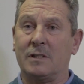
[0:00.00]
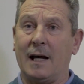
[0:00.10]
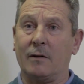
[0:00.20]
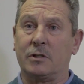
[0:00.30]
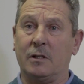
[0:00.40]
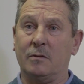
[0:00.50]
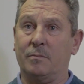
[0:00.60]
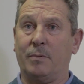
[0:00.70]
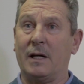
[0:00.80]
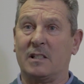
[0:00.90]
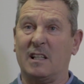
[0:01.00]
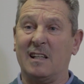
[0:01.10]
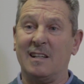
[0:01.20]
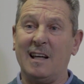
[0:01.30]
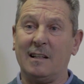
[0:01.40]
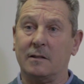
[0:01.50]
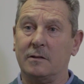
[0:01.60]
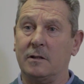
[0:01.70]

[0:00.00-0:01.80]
down to basically nil.